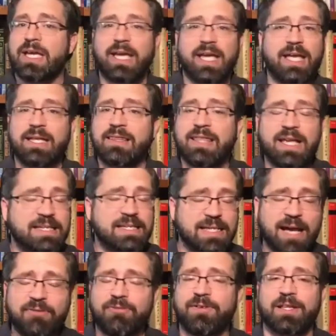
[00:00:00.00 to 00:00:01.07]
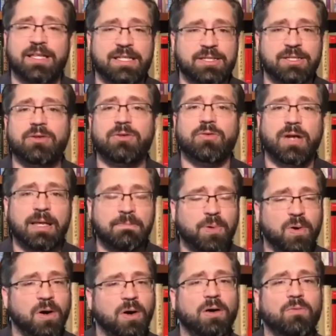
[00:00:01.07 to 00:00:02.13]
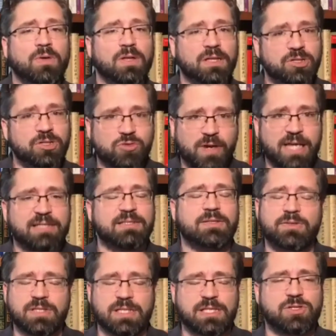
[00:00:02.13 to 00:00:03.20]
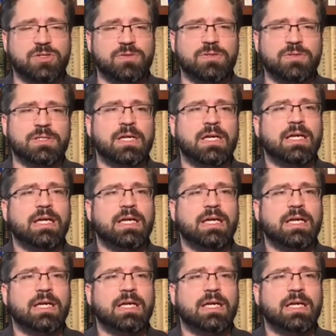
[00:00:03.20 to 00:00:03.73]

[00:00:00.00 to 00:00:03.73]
They definitely do. And Paul will address those issues.